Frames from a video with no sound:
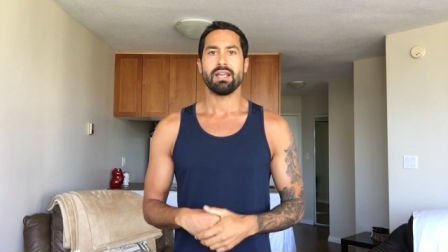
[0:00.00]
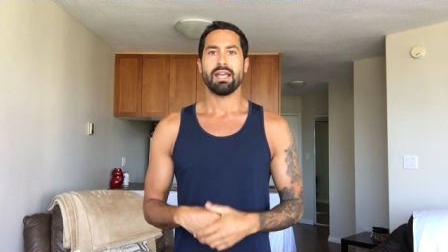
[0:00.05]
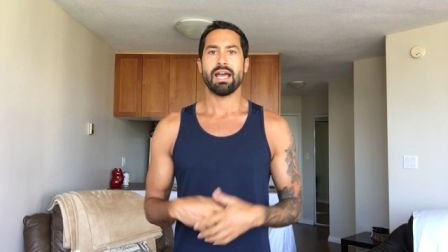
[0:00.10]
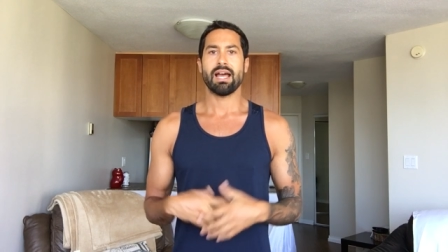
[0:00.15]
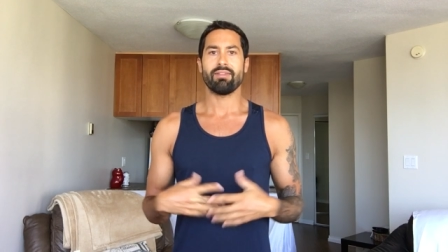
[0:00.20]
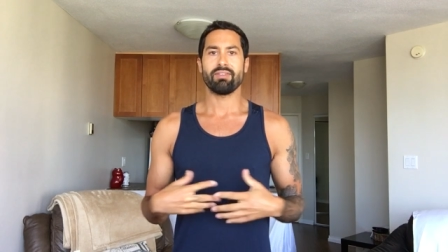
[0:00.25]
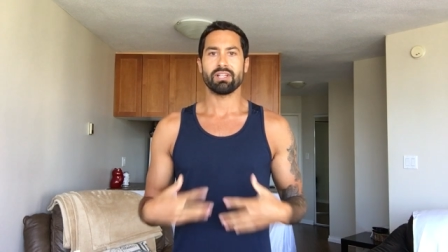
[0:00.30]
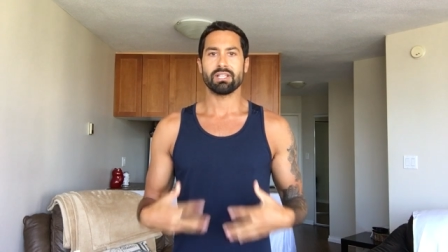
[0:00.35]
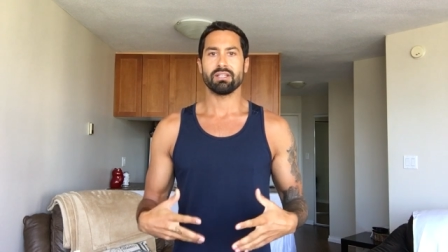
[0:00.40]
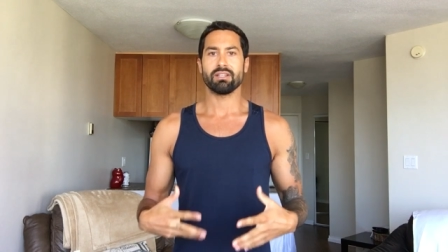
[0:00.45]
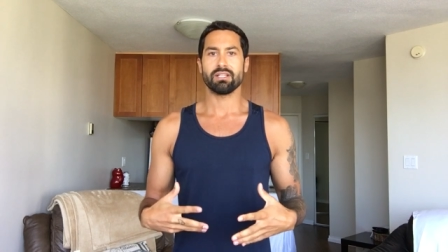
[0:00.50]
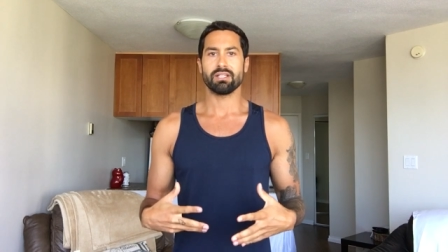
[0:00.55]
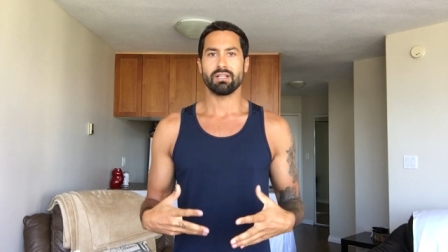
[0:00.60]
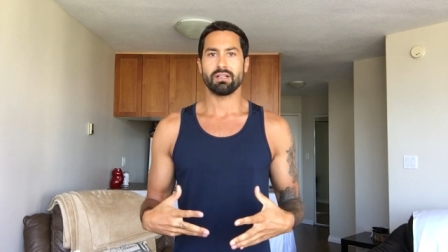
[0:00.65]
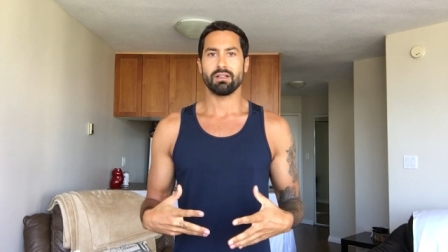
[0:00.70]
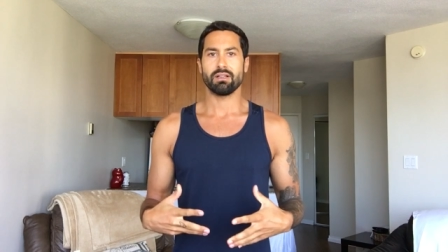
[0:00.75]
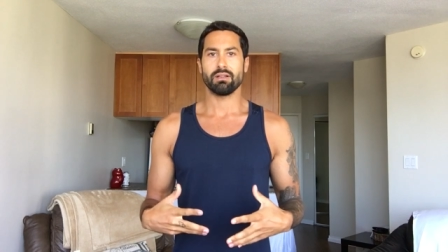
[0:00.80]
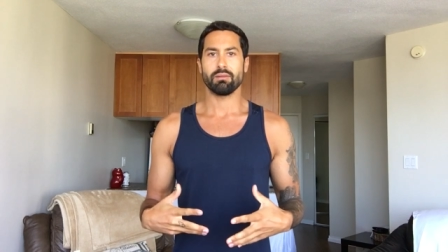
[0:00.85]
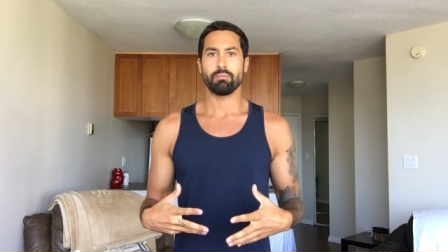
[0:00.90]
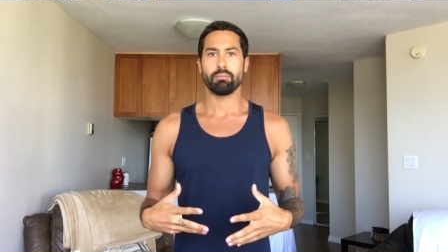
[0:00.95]
having a
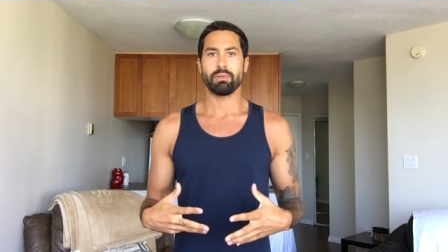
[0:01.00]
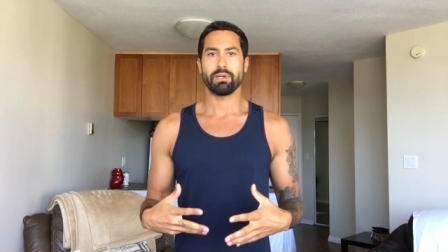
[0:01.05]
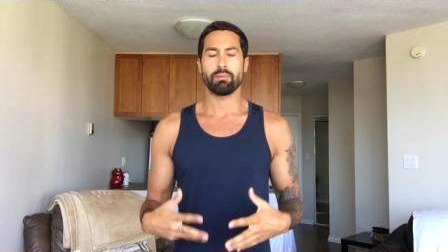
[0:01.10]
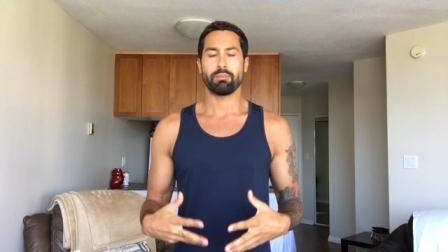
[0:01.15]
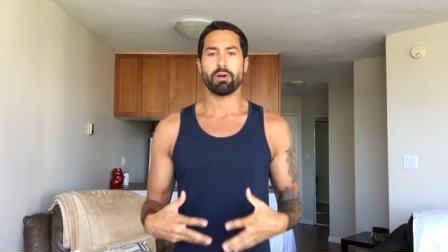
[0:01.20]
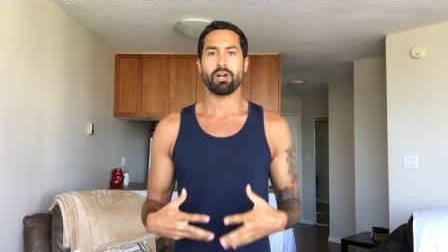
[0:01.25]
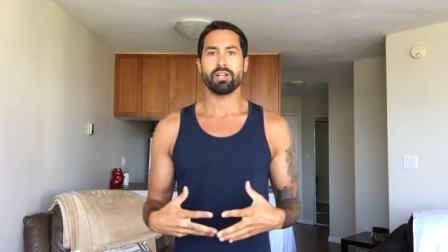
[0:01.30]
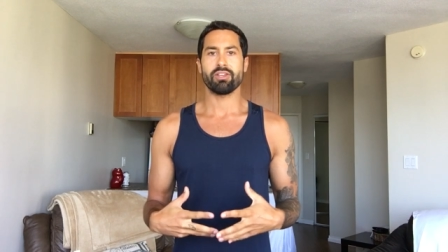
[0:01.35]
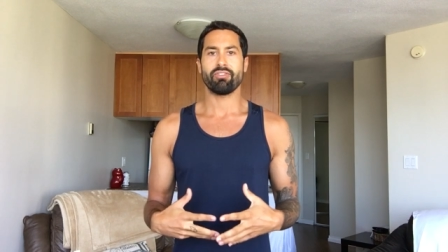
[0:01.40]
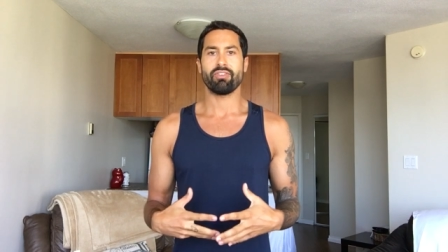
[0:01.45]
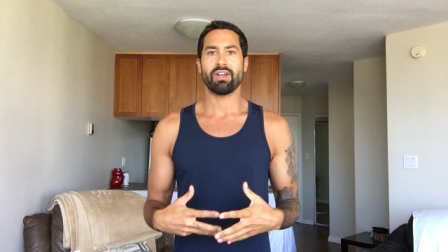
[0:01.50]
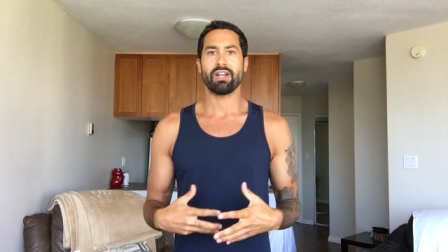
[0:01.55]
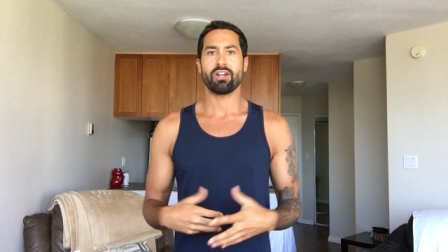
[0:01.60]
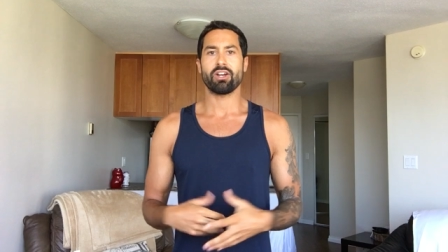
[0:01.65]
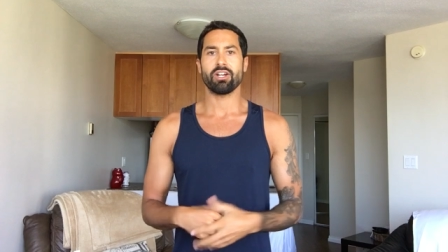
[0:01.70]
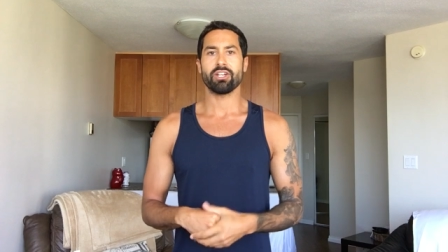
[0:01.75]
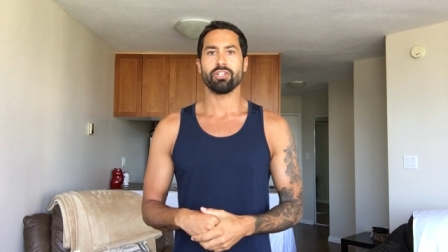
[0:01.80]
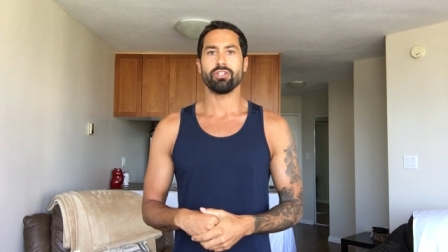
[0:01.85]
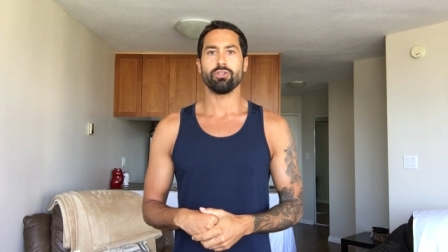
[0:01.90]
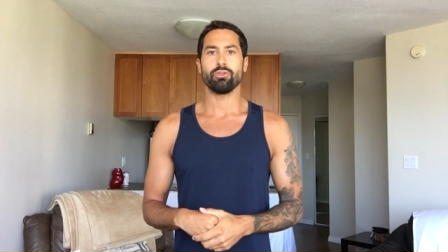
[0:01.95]
little bit of body fat
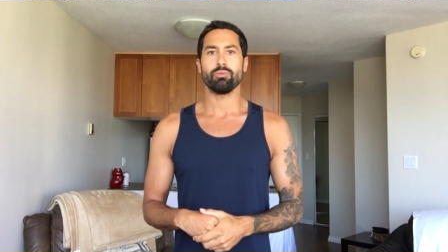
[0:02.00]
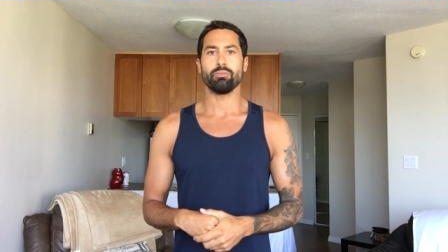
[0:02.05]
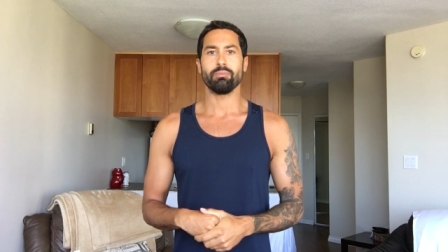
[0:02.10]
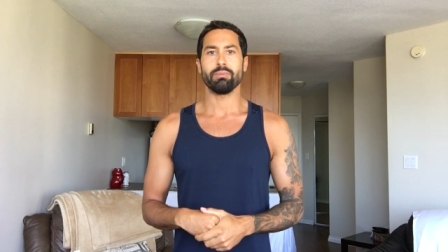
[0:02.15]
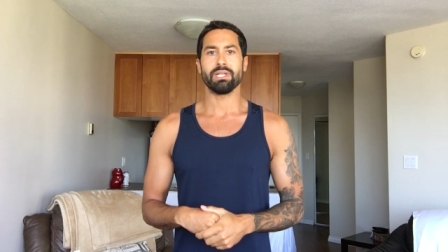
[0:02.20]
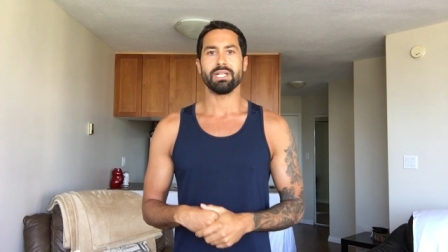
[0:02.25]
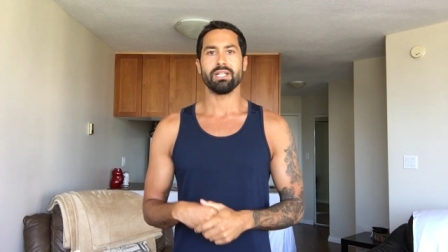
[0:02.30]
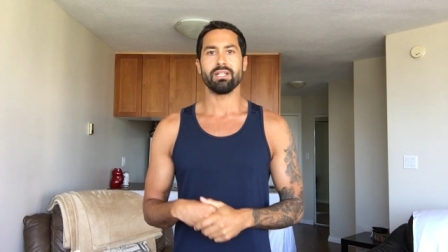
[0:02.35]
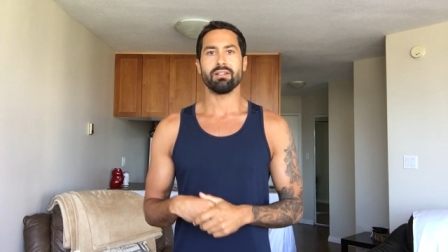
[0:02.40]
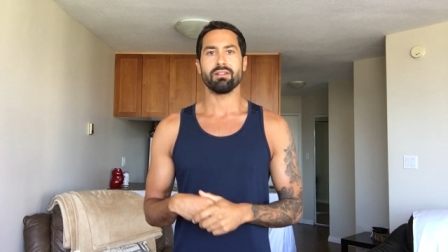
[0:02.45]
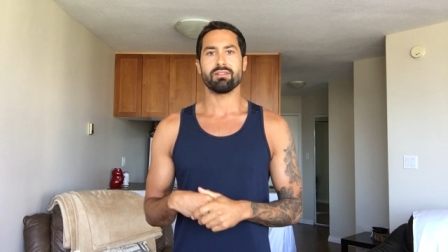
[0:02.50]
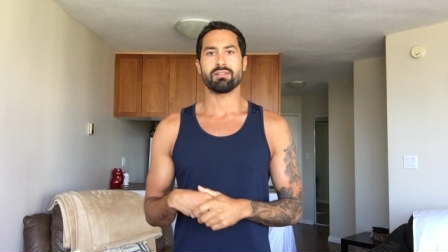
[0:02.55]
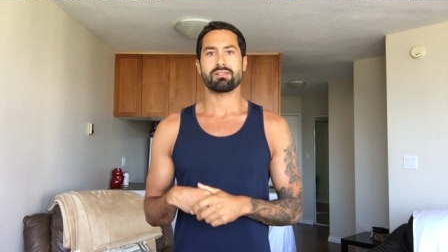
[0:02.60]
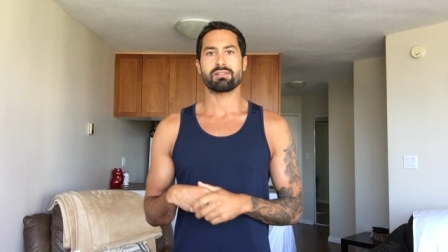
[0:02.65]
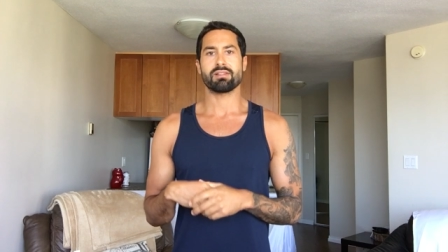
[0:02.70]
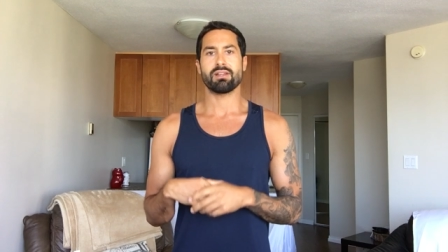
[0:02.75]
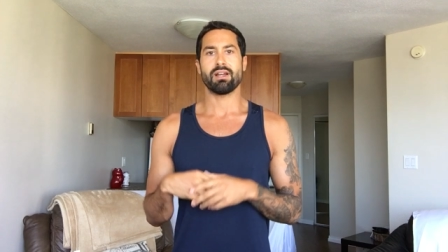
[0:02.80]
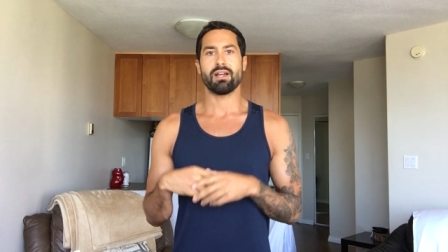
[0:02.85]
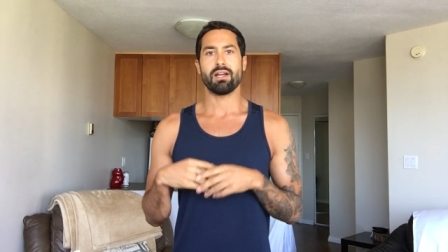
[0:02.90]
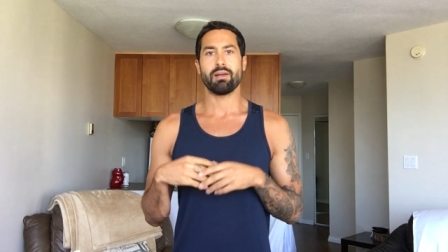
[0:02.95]
on you
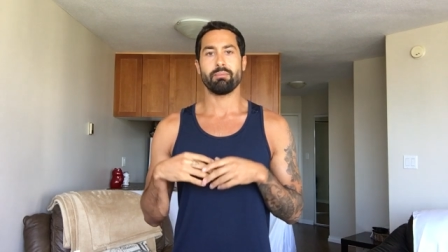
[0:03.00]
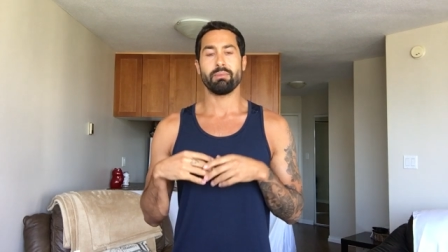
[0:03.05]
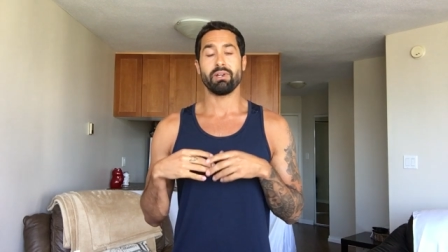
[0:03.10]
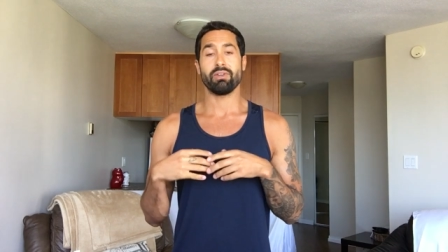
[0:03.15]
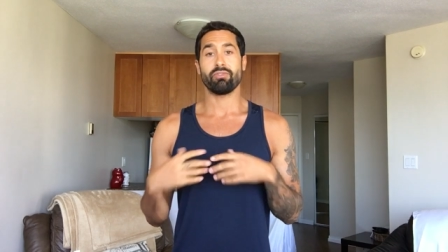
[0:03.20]
means um,